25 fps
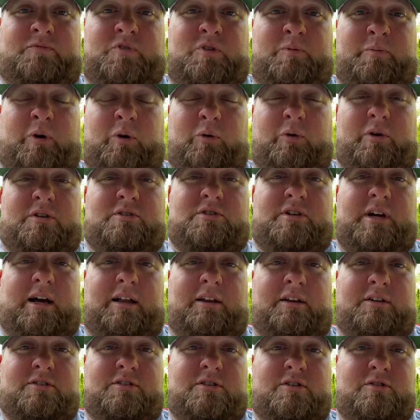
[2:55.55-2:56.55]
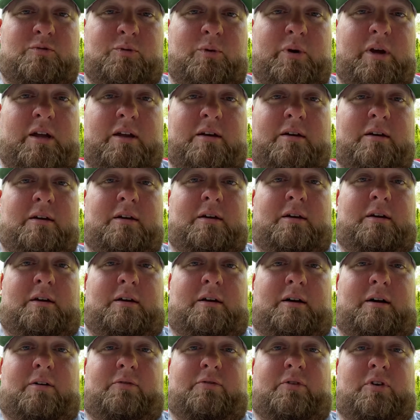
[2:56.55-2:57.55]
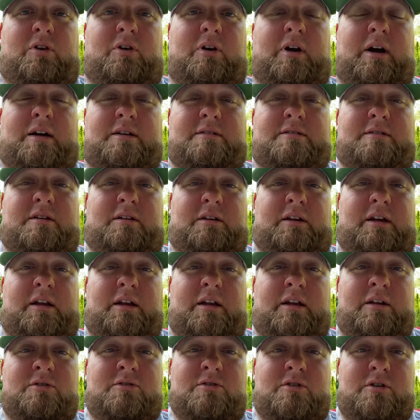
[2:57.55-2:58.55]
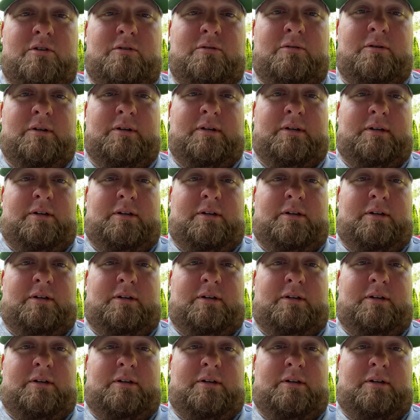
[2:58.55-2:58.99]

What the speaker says: Man, what a challenge this week for you guys to lean into.